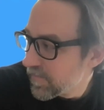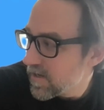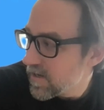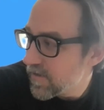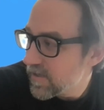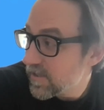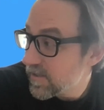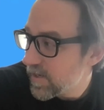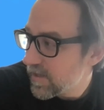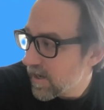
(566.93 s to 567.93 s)
This
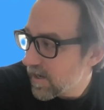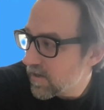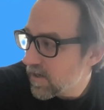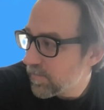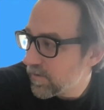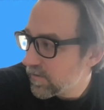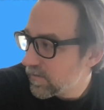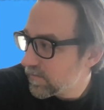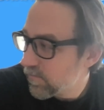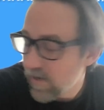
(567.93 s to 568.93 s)
has been like a
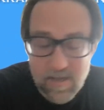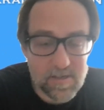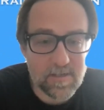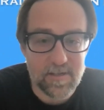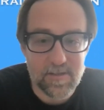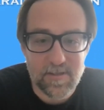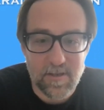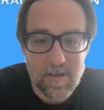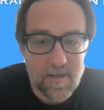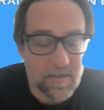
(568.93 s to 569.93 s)
couple weeks since
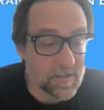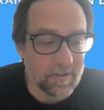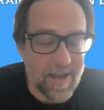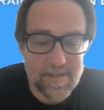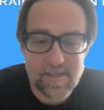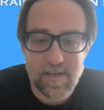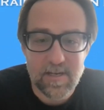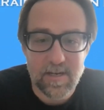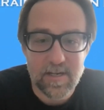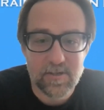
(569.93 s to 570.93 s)
the
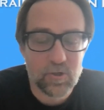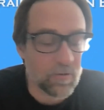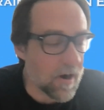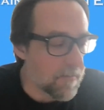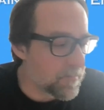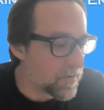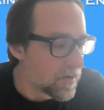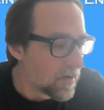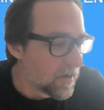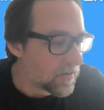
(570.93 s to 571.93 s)
Zelensky and Trump
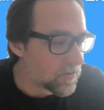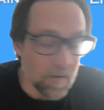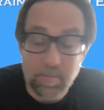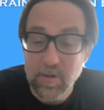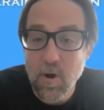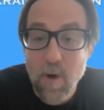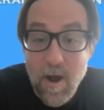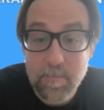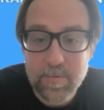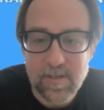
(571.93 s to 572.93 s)
sort of blow
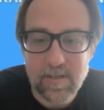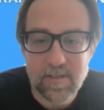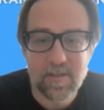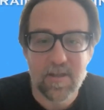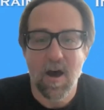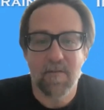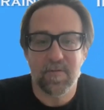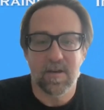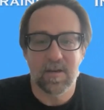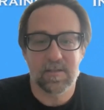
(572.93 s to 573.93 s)
up in the
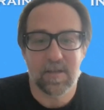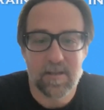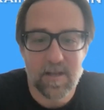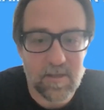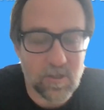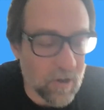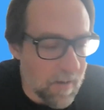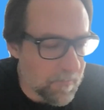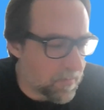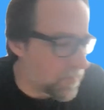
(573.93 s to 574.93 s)
office, and the
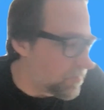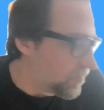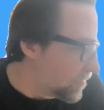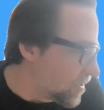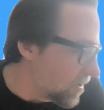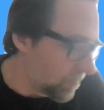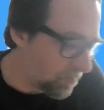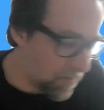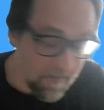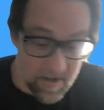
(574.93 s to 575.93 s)
Trump,
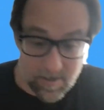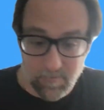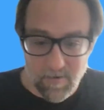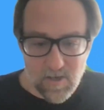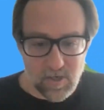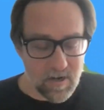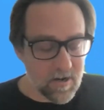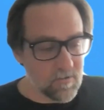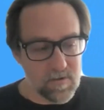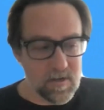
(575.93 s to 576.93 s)
pivot to
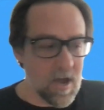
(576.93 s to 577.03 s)
Russia.